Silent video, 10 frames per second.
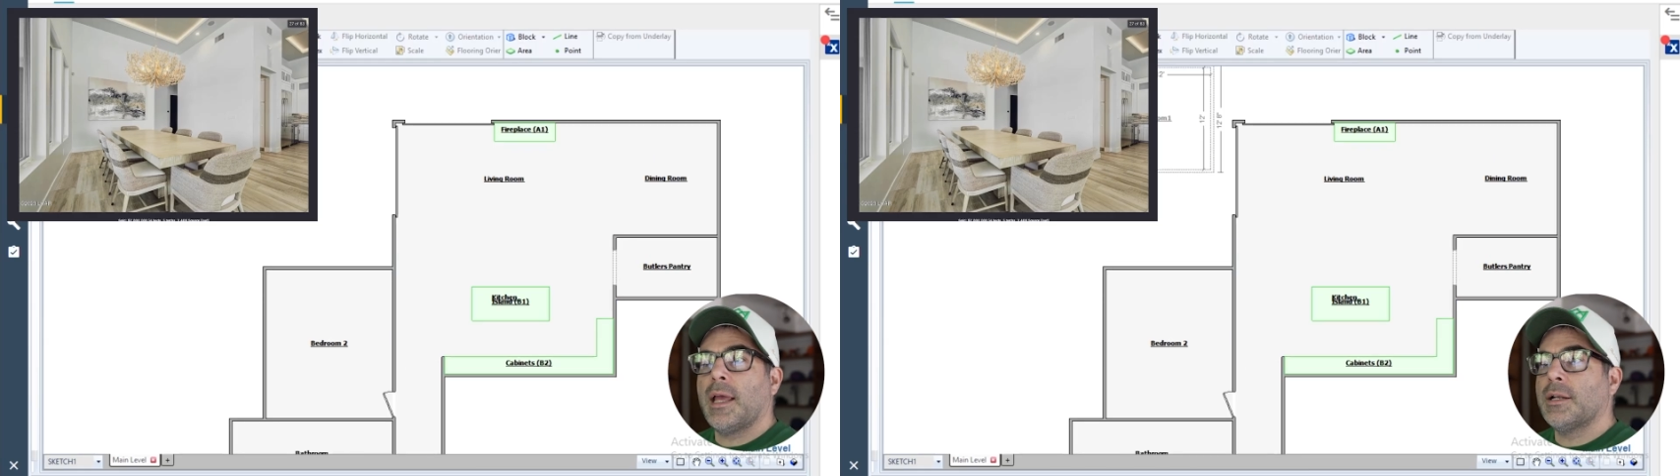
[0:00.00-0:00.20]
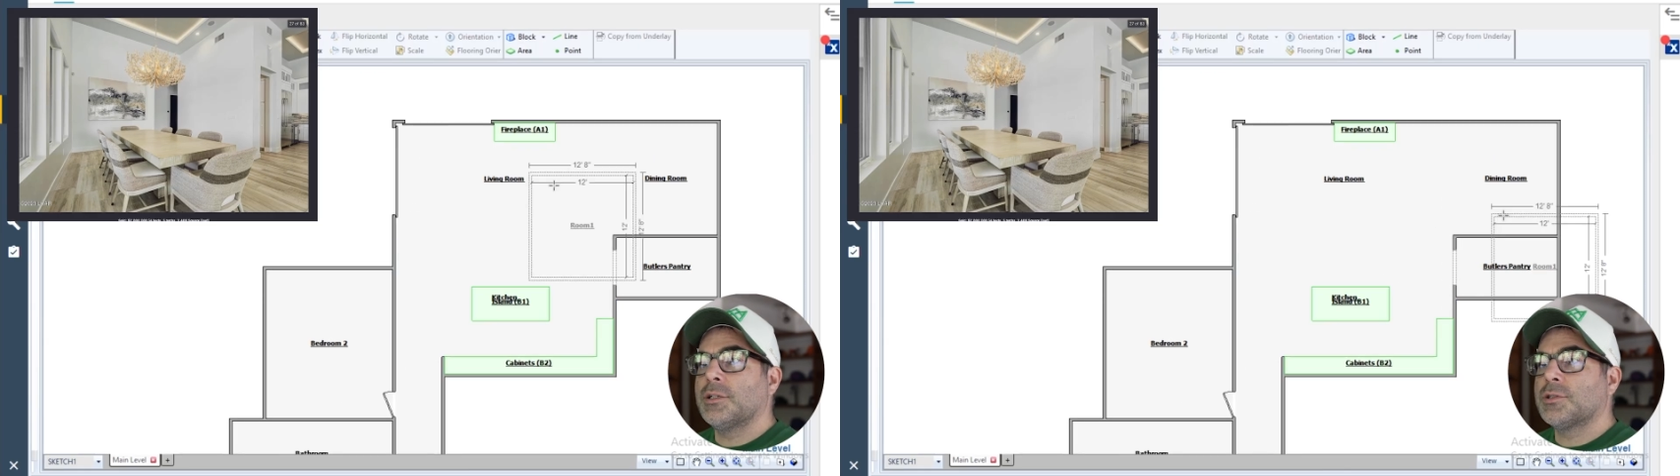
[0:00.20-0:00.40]

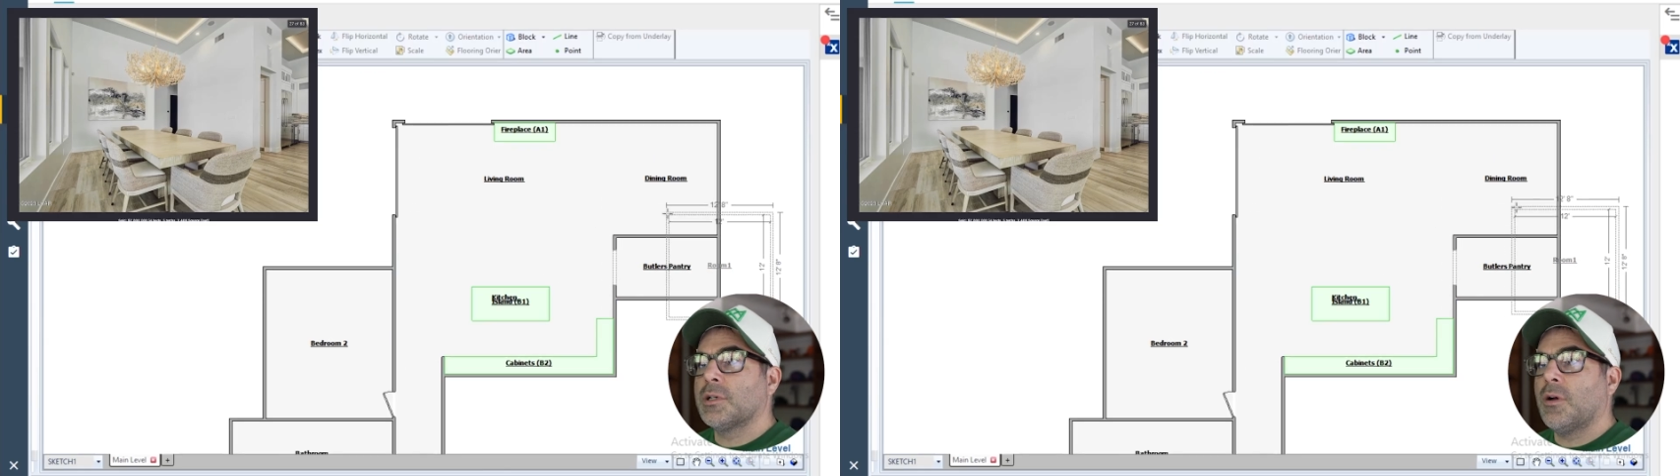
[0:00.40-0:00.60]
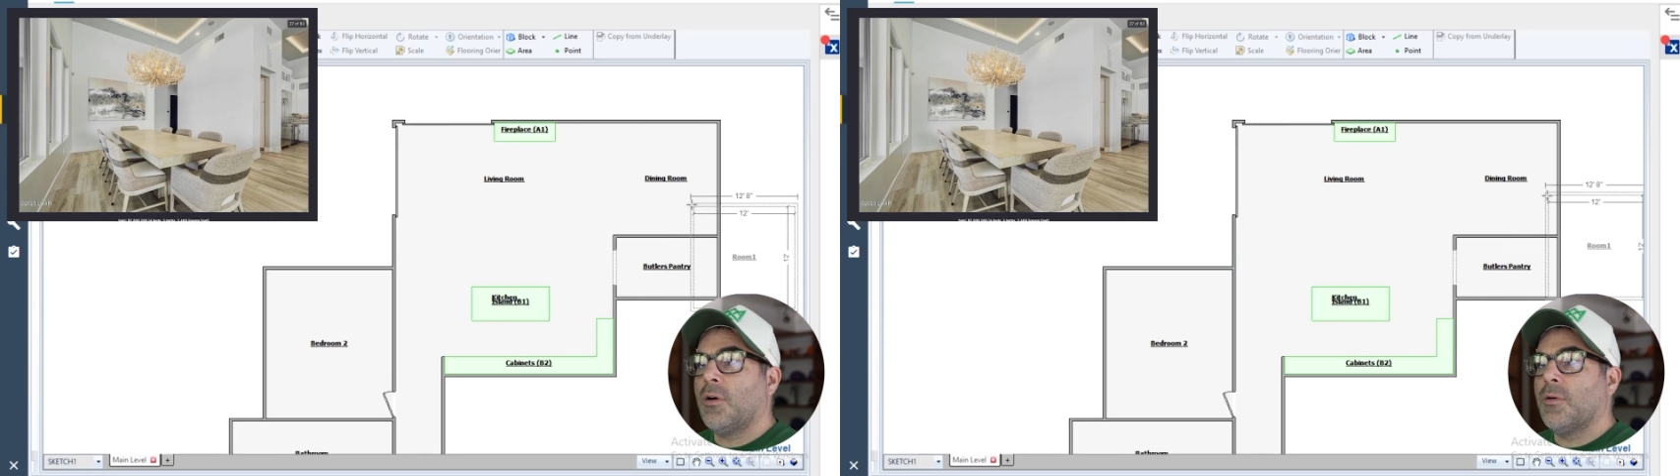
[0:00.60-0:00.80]

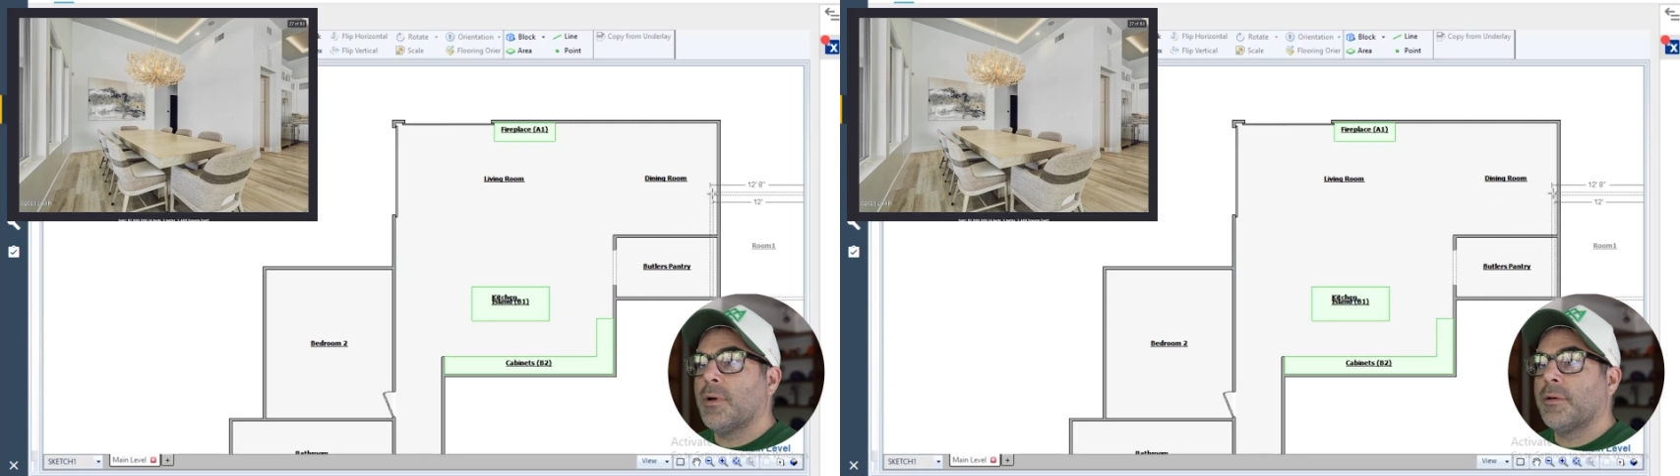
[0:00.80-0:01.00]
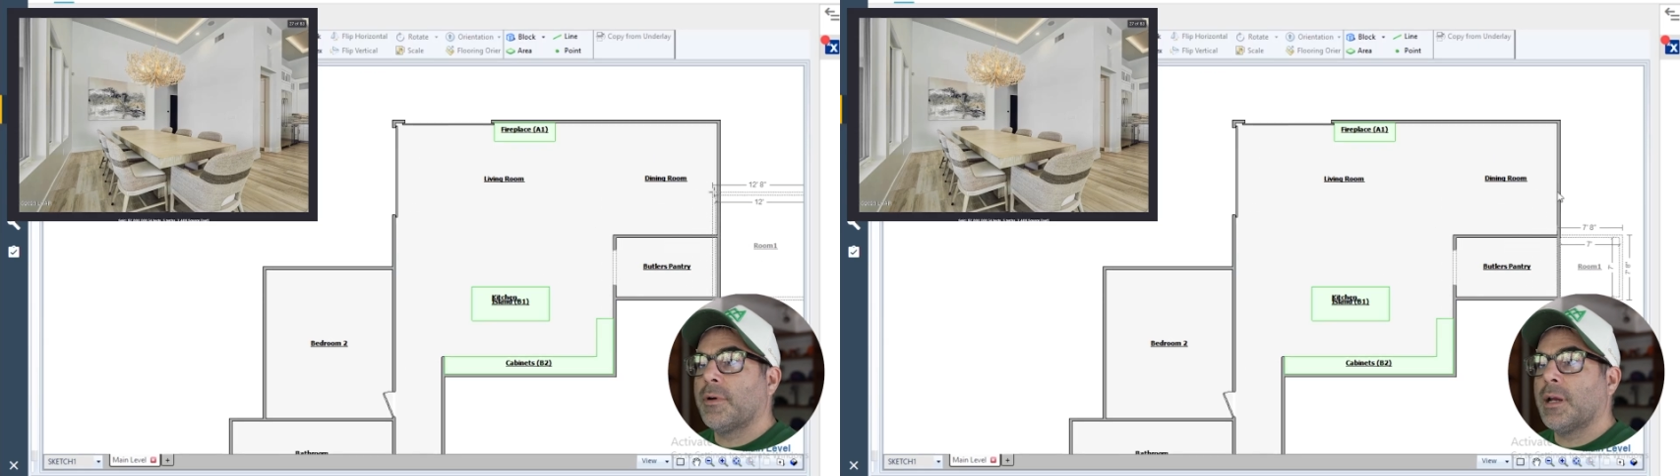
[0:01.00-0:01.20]
entry
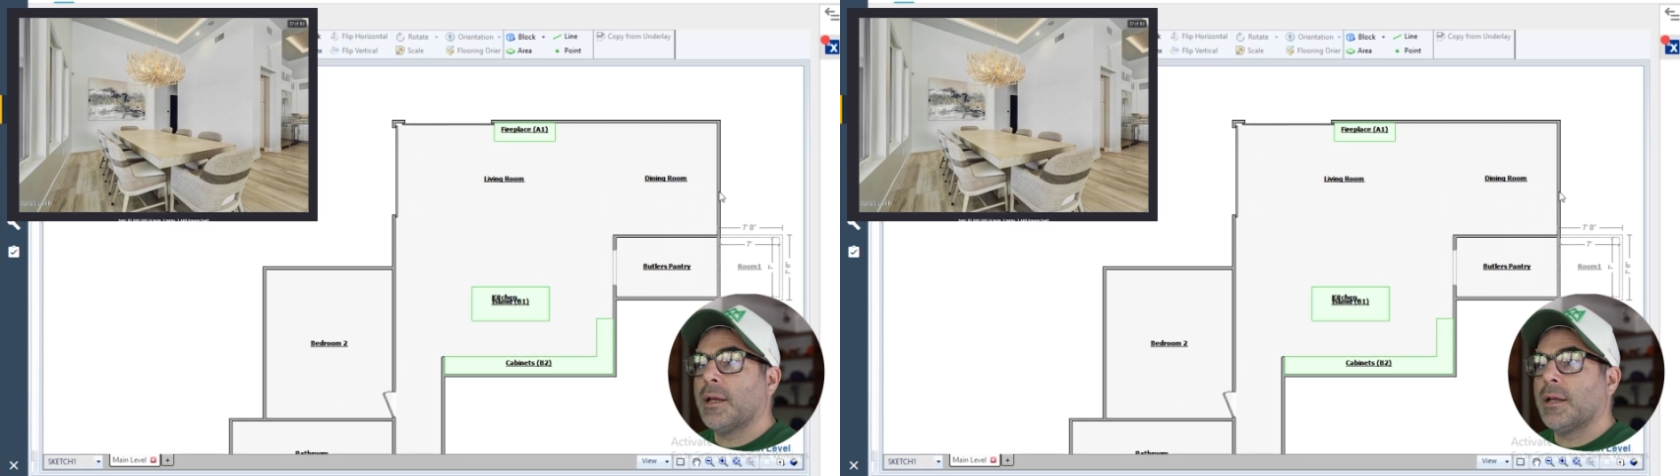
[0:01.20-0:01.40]
hallway right